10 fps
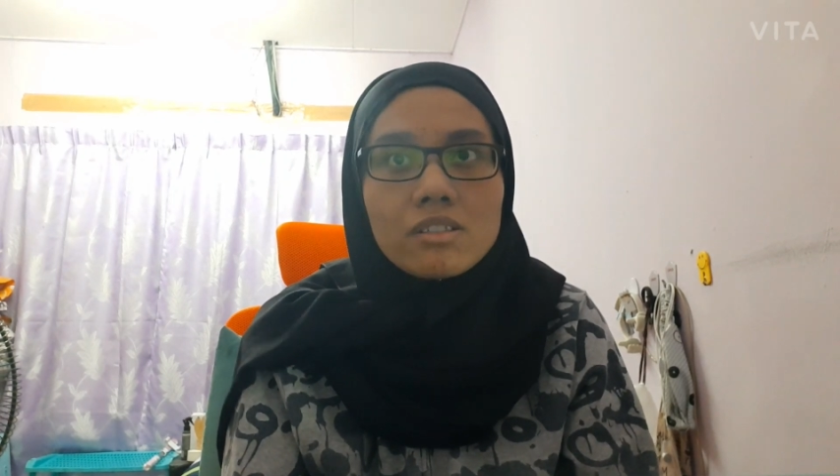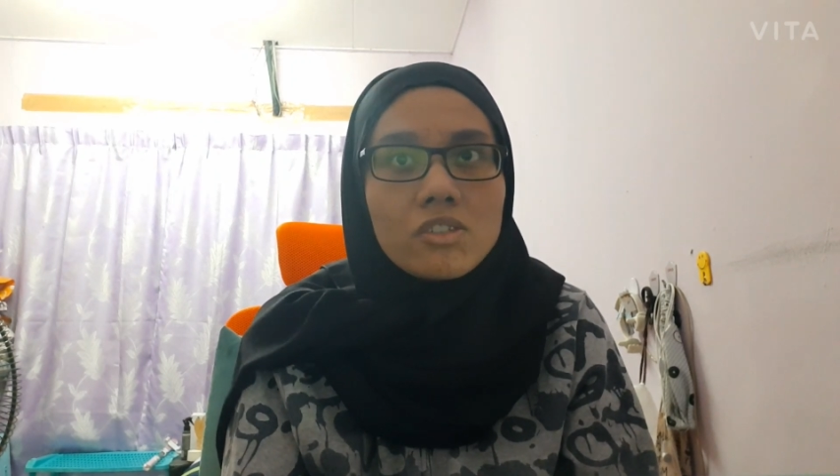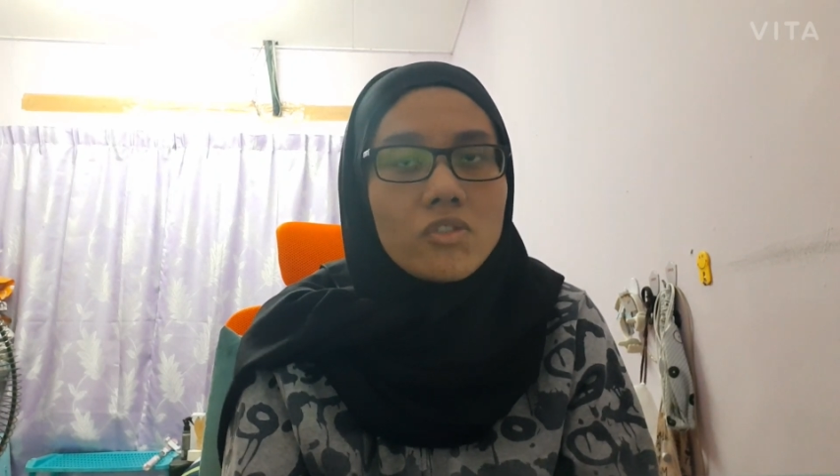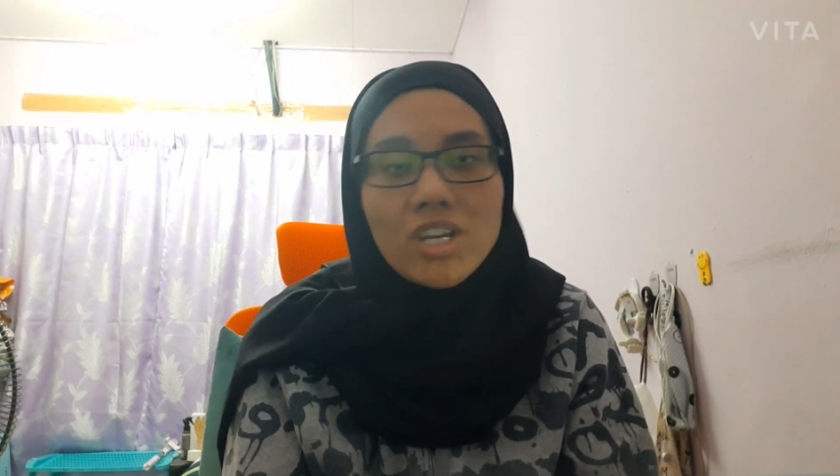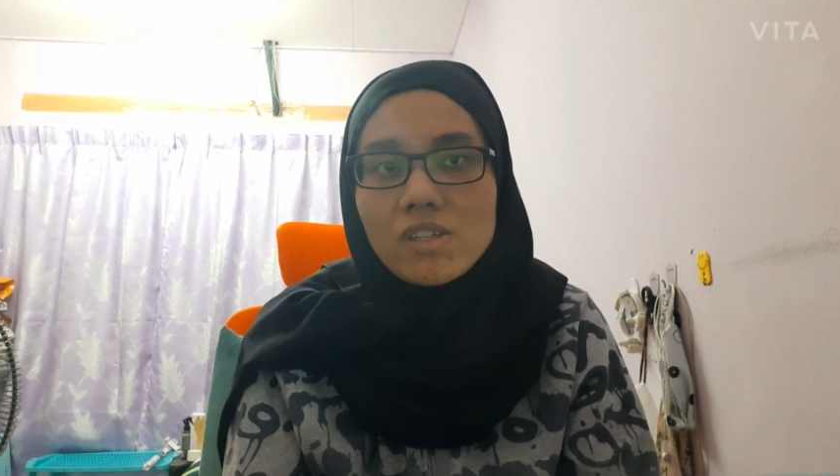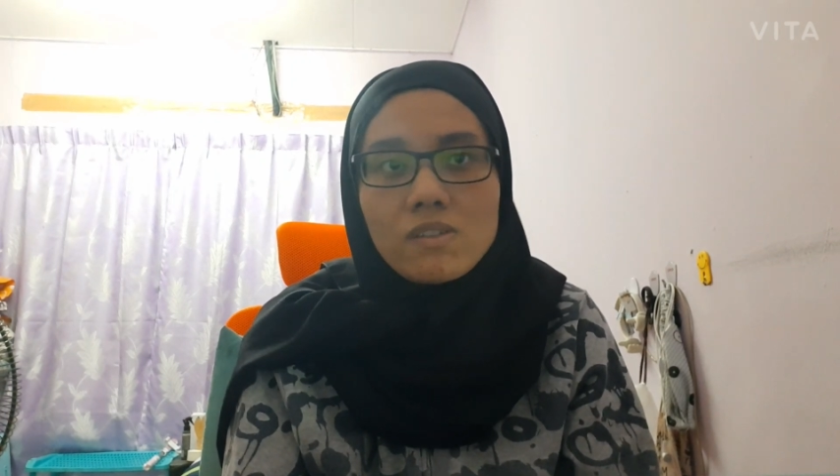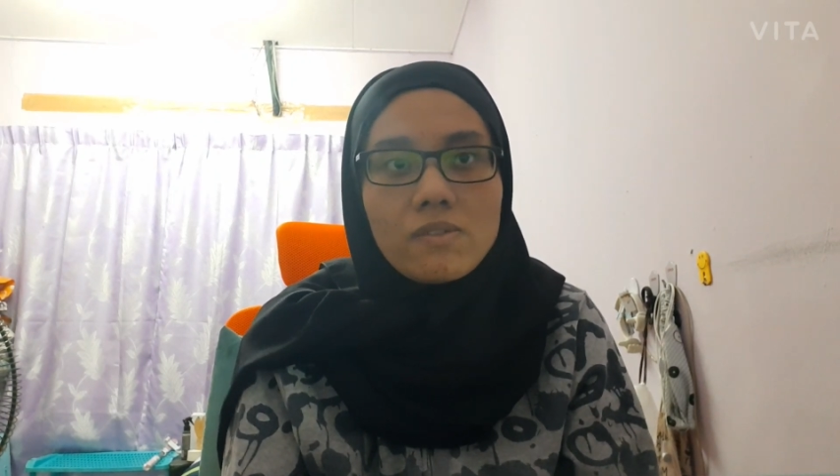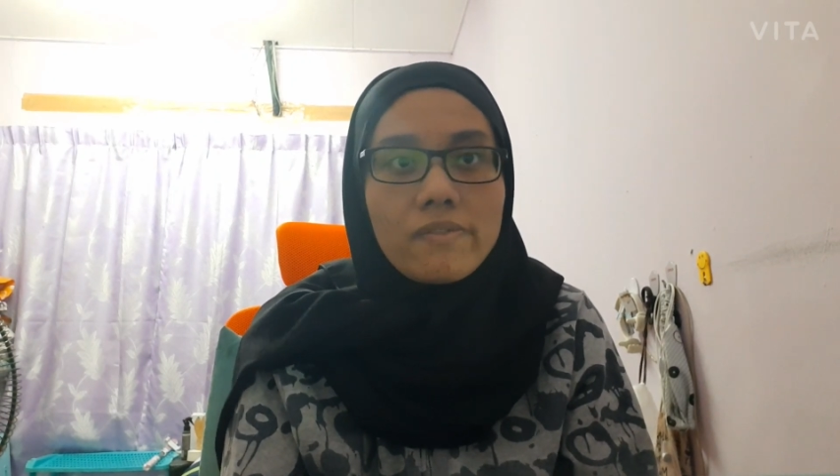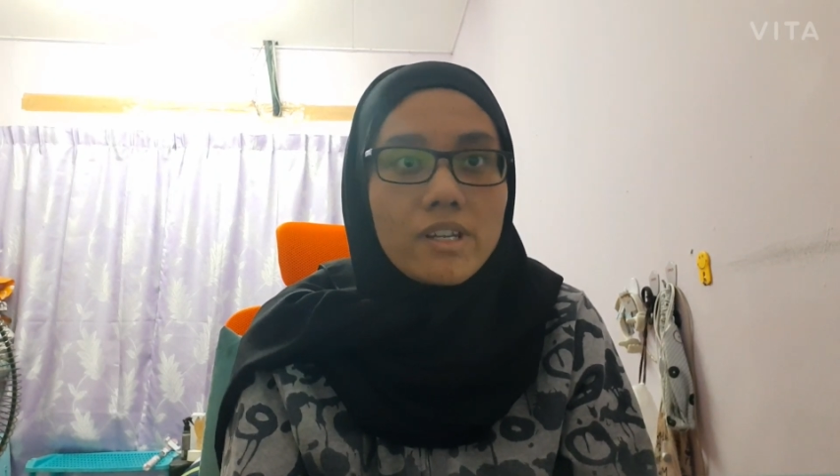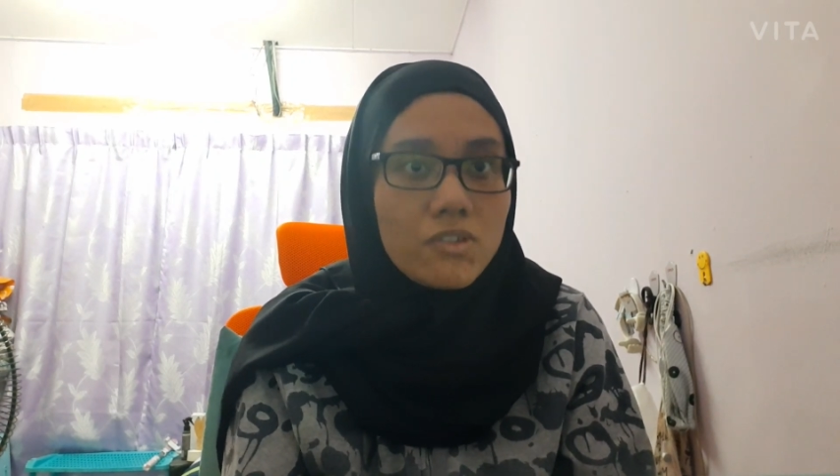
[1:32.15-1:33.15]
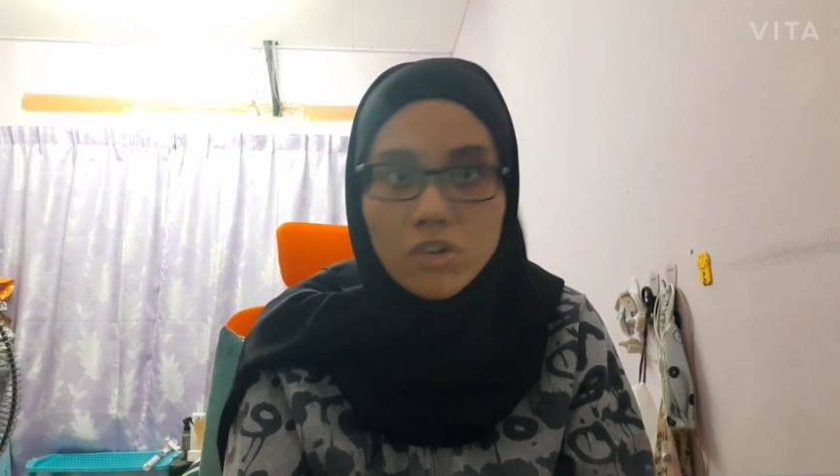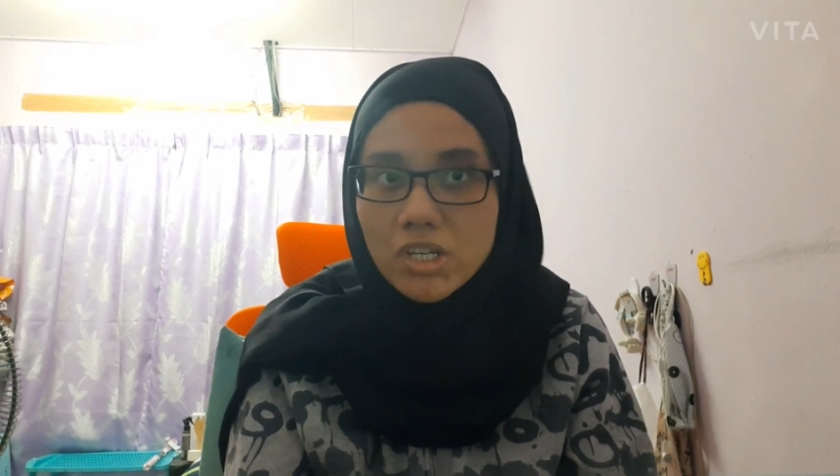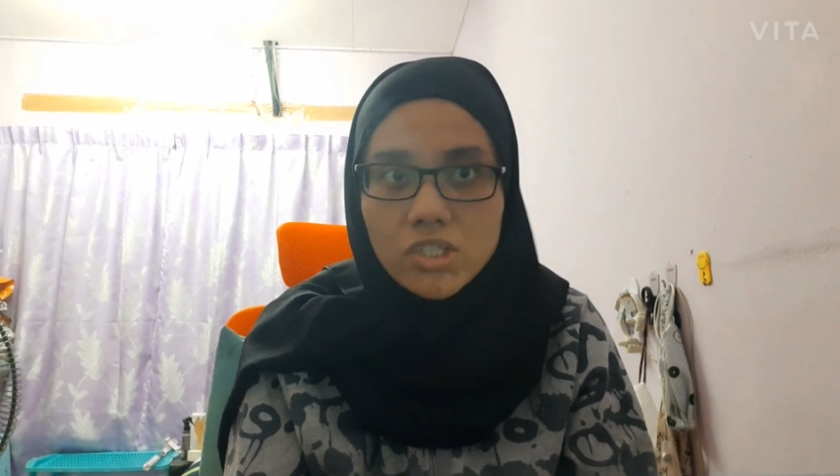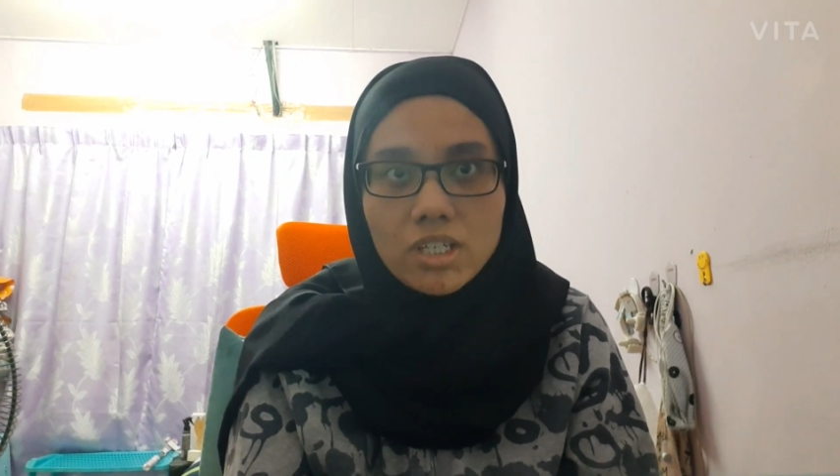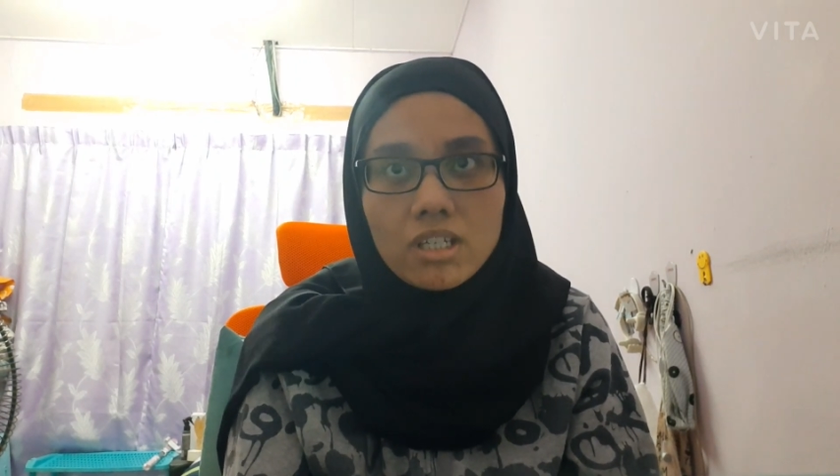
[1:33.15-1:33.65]
stress,
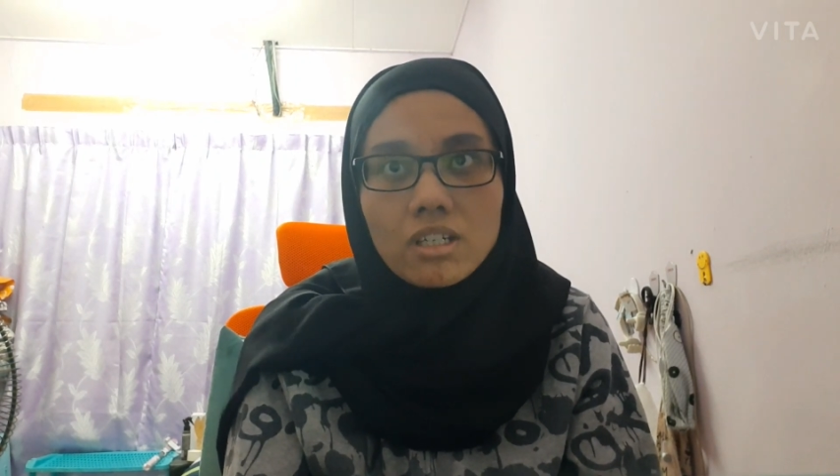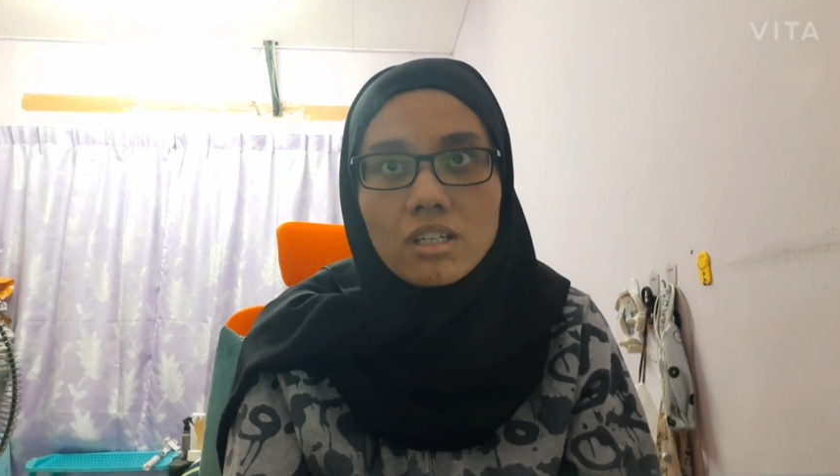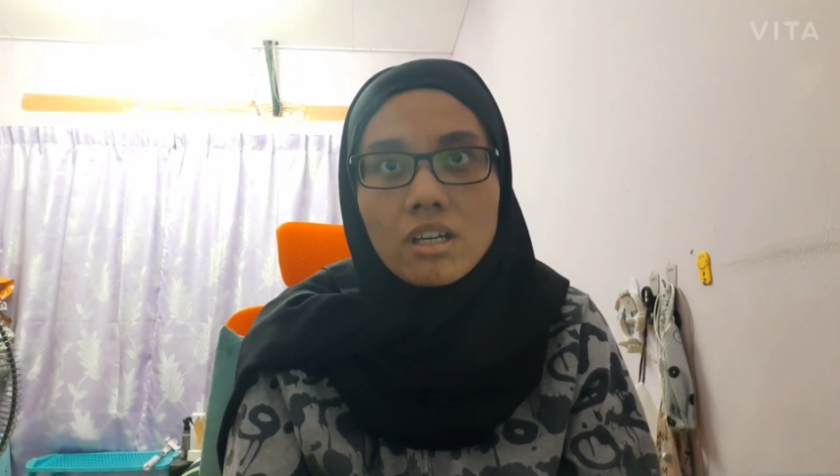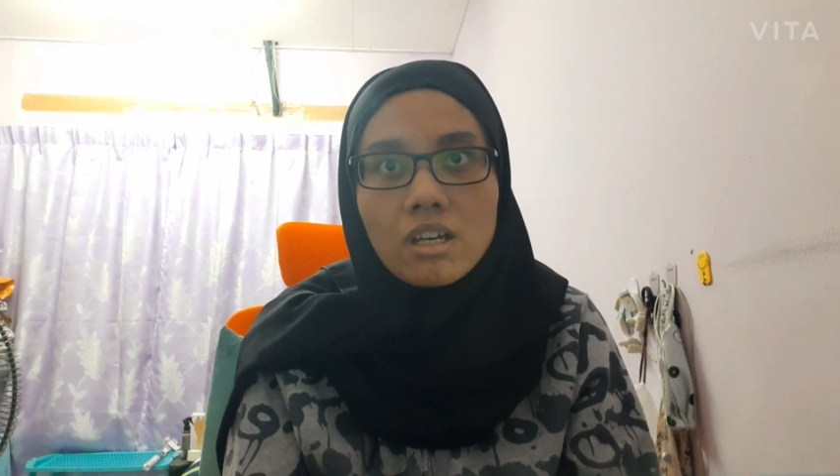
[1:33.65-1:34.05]
frustration,